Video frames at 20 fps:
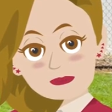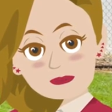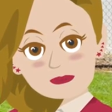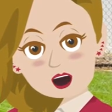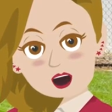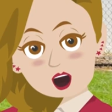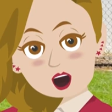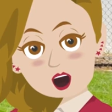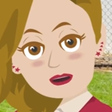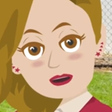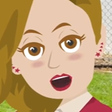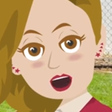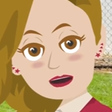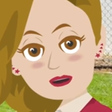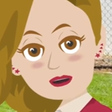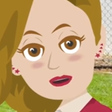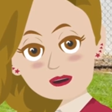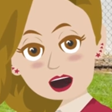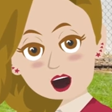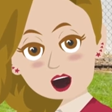and it becomes
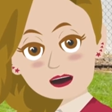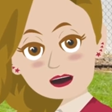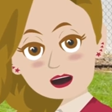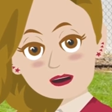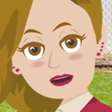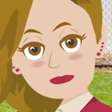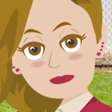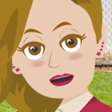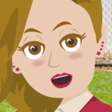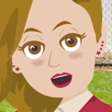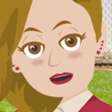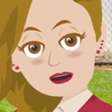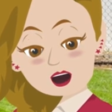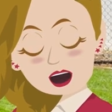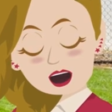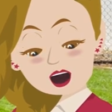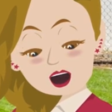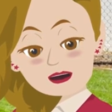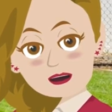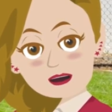bigger and
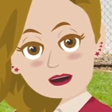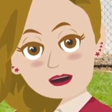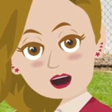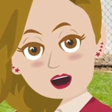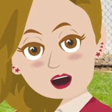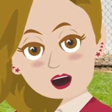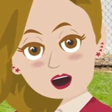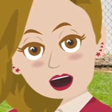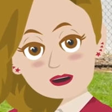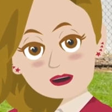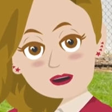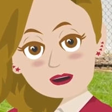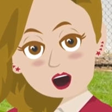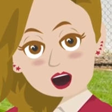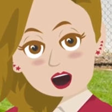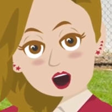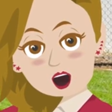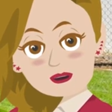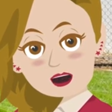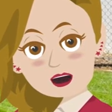brighter and more
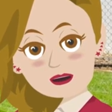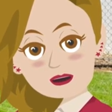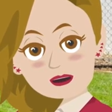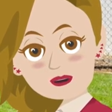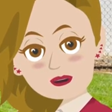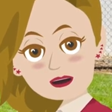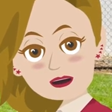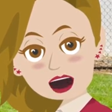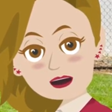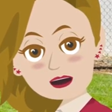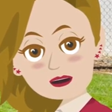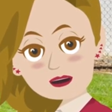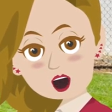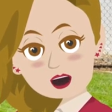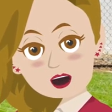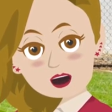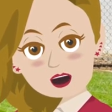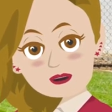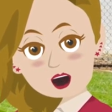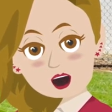powerful. And it
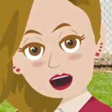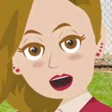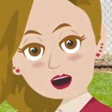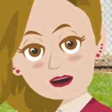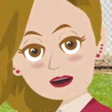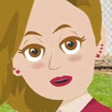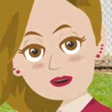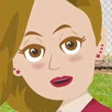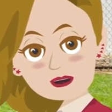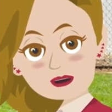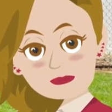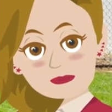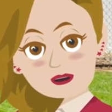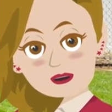is yours.